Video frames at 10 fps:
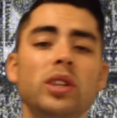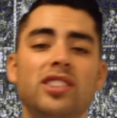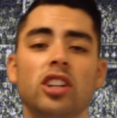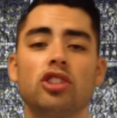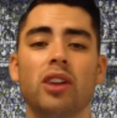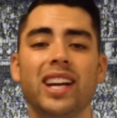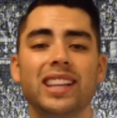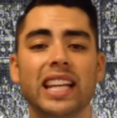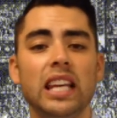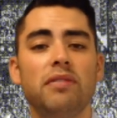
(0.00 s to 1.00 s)
is going to try
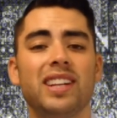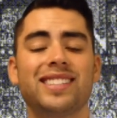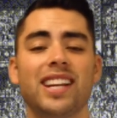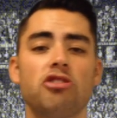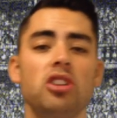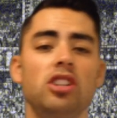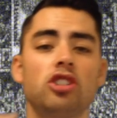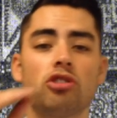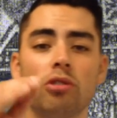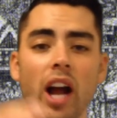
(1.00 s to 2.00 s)
and leave, and essentially he's
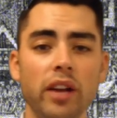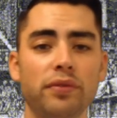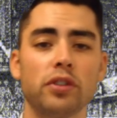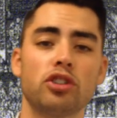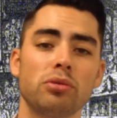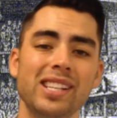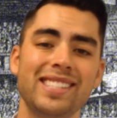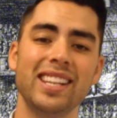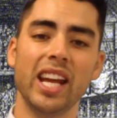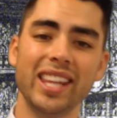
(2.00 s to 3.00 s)
tried for
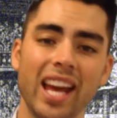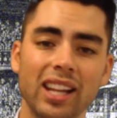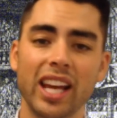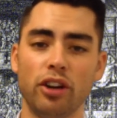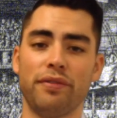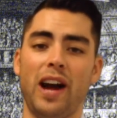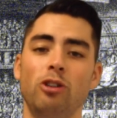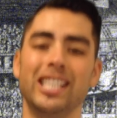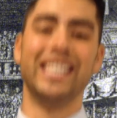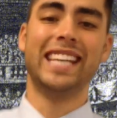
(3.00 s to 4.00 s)
treason and then later
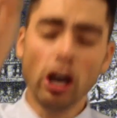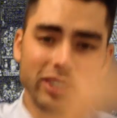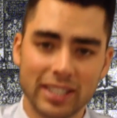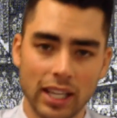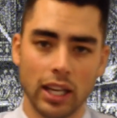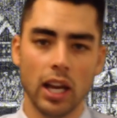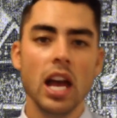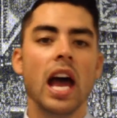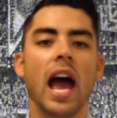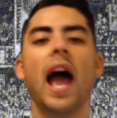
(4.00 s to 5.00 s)
found guilty
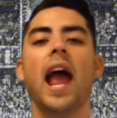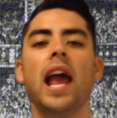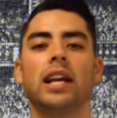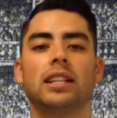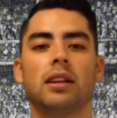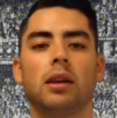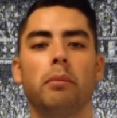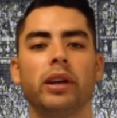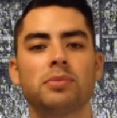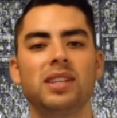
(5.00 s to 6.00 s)
and
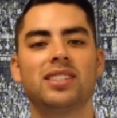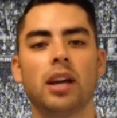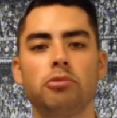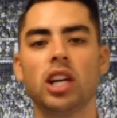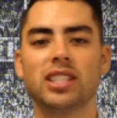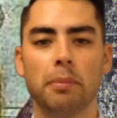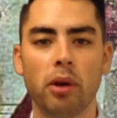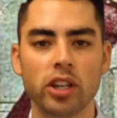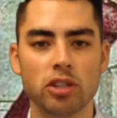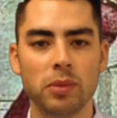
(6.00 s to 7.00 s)
must be subject to
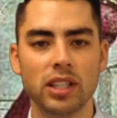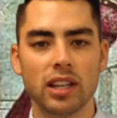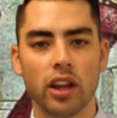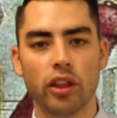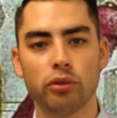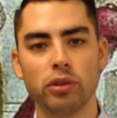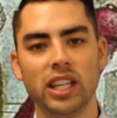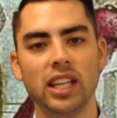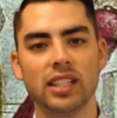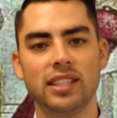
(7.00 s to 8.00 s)
punishment through
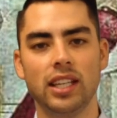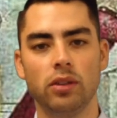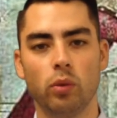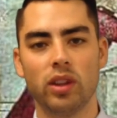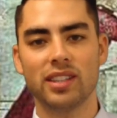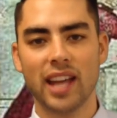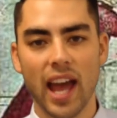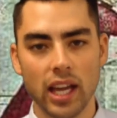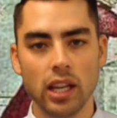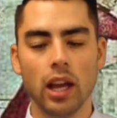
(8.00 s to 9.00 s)
guillotine, with his
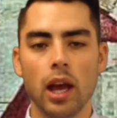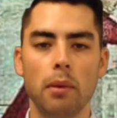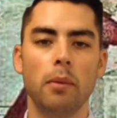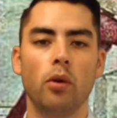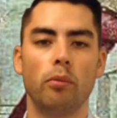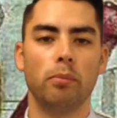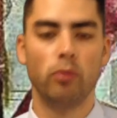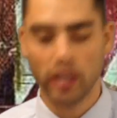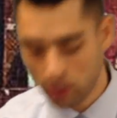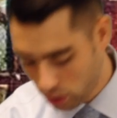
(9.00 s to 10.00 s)
head
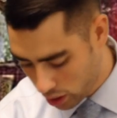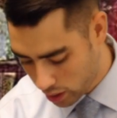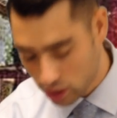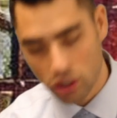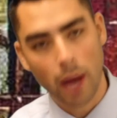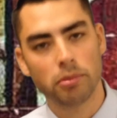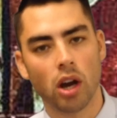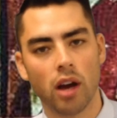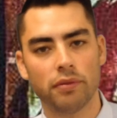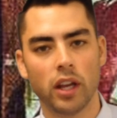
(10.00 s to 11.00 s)
being chopped
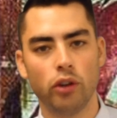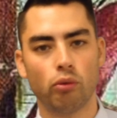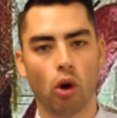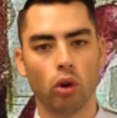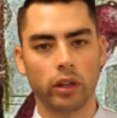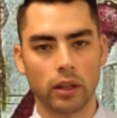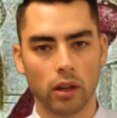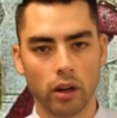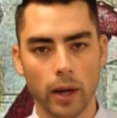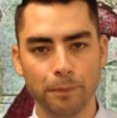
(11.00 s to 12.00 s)
off and rolling.
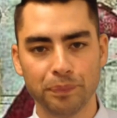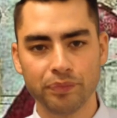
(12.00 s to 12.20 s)
All right.